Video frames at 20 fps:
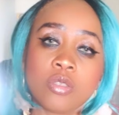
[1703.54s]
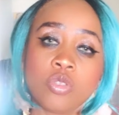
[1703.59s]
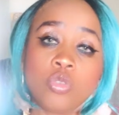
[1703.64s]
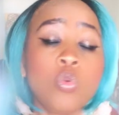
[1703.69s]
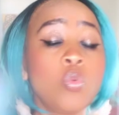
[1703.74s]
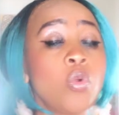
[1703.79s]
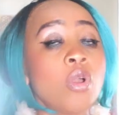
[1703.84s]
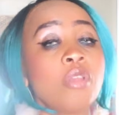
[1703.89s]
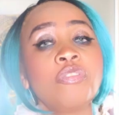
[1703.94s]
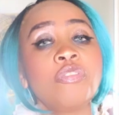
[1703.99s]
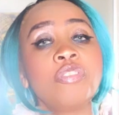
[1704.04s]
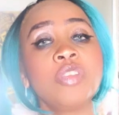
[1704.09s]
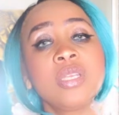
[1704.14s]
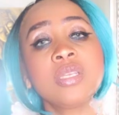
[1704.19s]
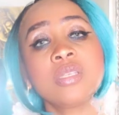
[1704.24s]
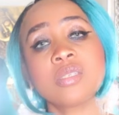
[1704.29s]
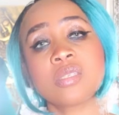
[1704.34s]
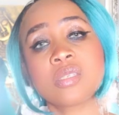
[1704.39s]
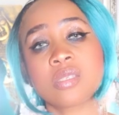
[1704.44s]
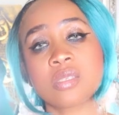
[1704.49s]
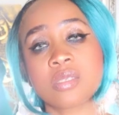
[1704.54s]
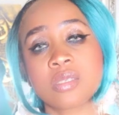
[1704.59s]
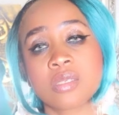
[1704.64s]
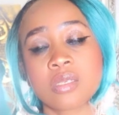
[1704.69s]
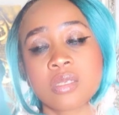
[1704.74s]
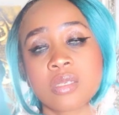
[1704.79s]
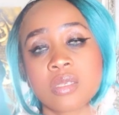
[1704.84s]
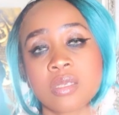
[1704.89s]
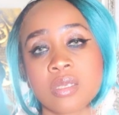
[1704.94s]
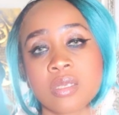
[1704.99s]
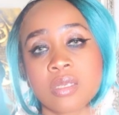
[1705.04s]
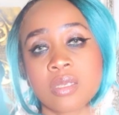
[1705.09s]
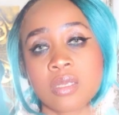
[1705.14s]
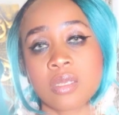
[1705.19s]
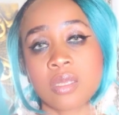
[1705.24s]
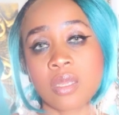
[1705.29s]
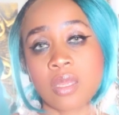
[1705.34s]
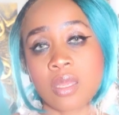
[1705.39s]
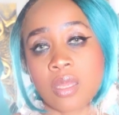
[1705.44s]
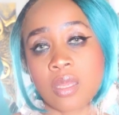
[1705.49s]
Do one things
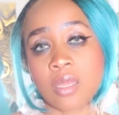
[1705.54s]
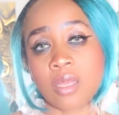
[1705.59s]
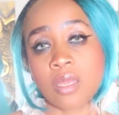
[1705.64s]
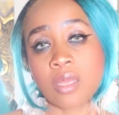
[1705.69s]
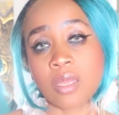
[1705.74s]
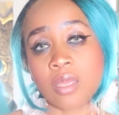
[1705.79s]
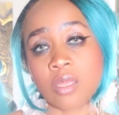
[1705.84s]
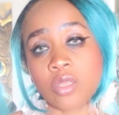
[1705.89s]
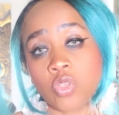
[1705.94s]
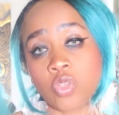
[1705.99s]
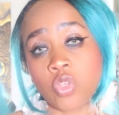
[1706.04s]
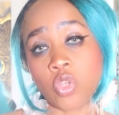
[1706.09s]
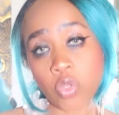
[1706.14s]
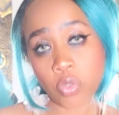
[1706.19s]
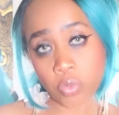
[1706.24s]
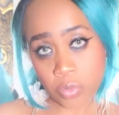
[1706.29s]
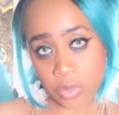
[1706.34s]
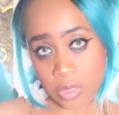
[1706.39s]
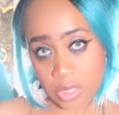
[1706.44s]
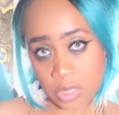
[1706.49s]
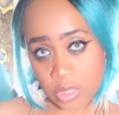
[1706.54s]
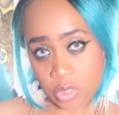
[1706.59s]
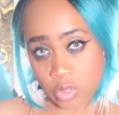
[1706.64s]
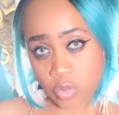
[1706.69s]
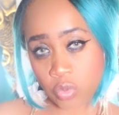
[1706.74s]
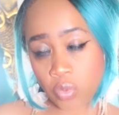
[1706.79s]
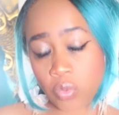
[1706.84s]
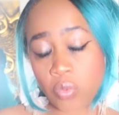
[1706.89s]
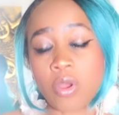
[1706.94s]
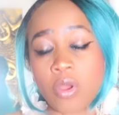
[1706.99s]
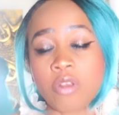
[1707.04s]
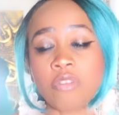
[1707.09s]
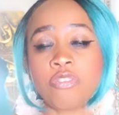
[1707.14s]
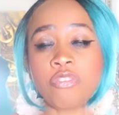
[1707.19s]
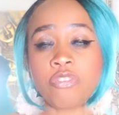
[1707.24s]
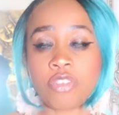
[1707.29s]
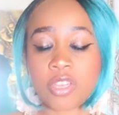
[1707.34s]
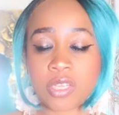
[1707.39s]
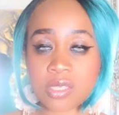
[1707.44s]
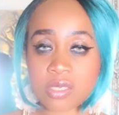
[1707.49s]
good, do one
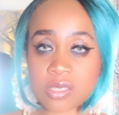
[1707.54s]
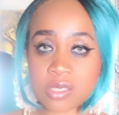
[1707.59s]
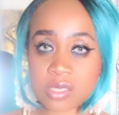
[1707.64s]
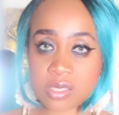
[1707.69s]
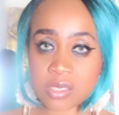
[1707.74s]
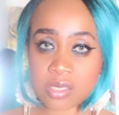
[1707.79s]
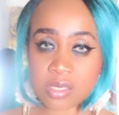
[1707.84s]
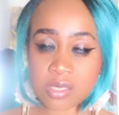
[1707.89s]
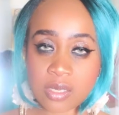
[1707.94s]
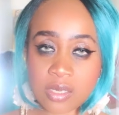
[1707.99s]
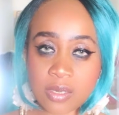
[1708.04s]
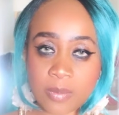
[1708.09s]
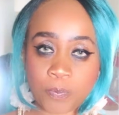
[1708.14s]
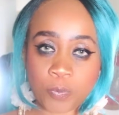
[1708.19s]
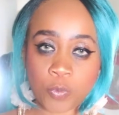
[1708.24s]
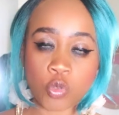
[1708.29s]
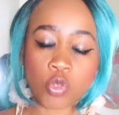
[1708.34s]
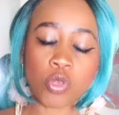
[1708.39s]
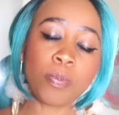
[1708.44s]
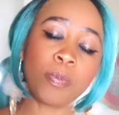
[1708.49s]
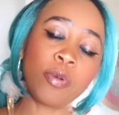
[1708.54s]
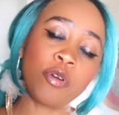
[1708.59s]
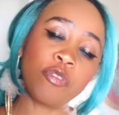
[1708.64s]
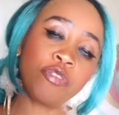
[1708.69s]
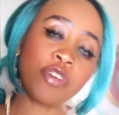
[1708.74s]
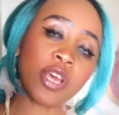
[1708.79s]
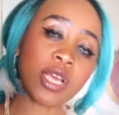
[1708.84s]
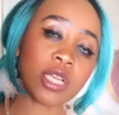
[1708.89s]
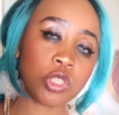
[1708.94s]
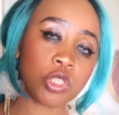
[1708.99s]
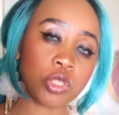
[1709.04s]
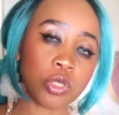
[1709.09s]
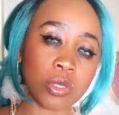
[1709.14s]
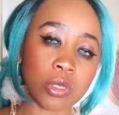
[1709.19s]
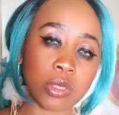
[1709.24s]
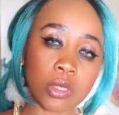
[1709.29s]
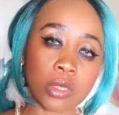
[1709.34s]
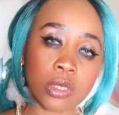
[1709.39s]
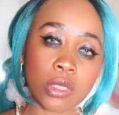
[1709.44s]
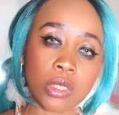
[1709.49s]
things to the
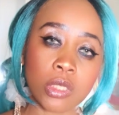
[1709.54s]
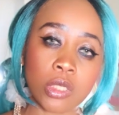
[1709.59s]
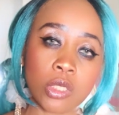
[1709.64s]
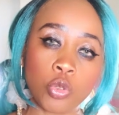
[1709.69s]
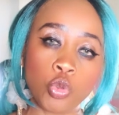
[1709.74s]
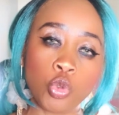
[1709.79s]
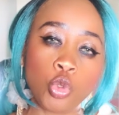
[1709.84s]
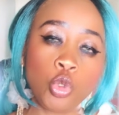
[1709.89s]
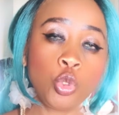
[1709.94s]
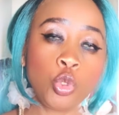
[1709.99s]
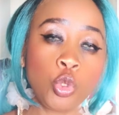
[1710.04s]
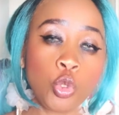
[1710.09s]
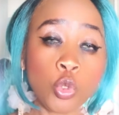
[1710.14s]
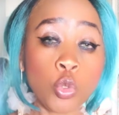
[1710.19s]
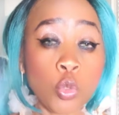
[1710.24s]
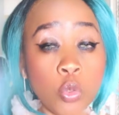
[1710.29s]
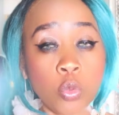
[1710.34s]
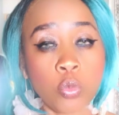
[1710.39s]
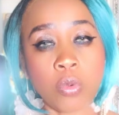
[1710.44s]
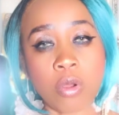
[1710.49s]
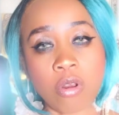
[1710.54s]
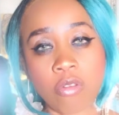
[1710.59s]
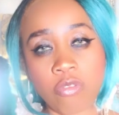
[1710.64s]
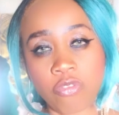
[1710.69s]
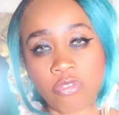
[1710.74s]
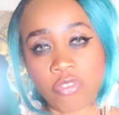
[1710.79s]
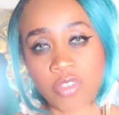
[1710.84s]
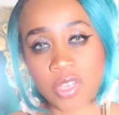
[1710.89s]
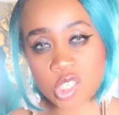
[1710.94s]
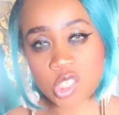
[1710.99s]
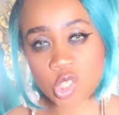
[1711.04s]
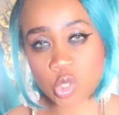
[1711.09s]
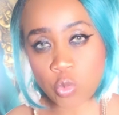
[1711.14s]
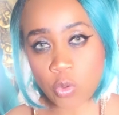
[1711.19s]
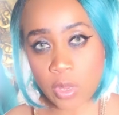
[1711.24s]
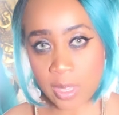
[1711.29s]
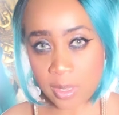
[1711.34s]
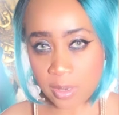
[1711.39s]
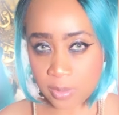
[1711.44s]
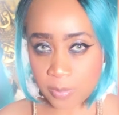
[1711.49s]
perfection, do one things
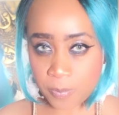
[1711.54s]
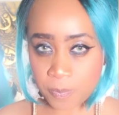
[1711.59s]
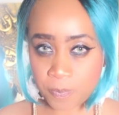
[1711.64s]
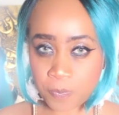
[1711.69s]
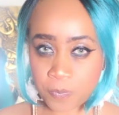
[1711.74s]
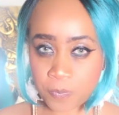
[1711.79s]
well.